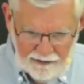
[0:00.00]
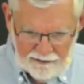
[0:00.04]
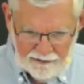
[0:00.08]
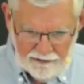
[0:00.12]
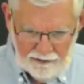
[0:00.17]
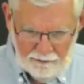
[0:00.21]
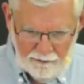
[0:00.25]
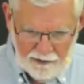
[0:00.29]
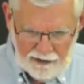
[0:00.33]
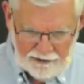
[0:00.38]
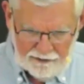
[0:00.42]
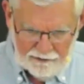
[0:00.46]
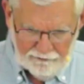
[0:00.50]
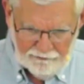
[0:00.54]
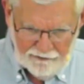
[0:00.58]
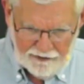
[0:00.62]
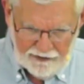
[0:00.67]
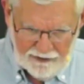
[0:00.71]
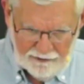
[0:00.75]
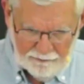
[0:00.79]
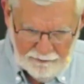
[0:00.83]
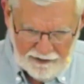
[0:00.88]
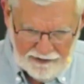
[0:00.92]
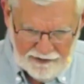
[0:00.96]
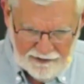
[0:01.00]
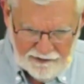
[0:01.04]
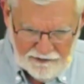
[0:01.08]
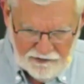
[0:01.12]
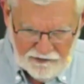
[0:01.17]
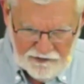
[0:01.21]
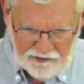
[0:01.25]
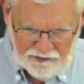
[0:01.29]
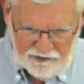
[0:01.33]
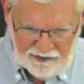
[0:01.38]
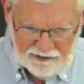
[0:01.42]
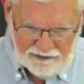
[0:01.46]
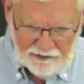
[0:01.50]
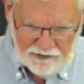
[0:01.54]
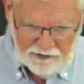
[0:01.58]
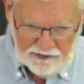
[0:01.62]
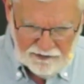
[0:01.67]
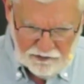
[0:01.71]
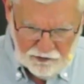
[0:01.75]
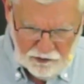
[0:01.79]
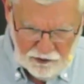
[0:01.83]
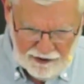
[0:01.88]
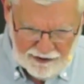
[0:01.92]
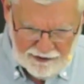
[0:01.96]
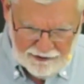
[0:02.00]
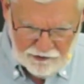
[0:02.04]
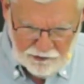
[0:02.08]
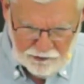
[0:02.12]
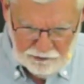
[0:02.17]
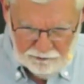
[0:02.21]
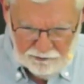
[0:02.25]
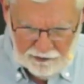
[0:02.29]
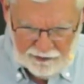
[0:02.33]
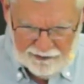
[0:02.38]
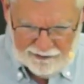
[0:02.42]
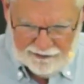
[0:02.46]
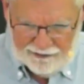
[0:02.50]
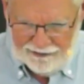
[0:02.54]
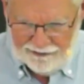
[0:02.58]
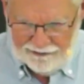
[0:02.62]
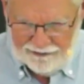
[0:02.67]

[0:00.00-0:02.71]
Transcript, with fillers: And the men of Gibeon sent to Joshua